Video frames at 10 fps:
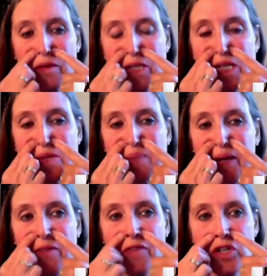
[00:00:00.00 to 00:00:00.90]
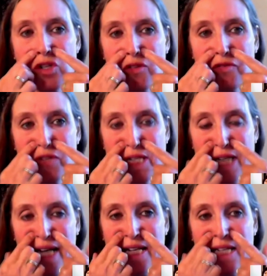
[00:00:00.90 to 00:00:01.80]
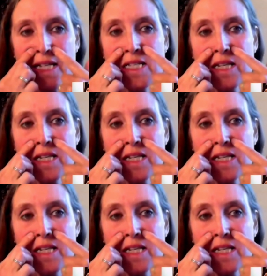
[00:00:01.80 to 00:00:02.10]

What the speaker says: this is beneficial for sinus.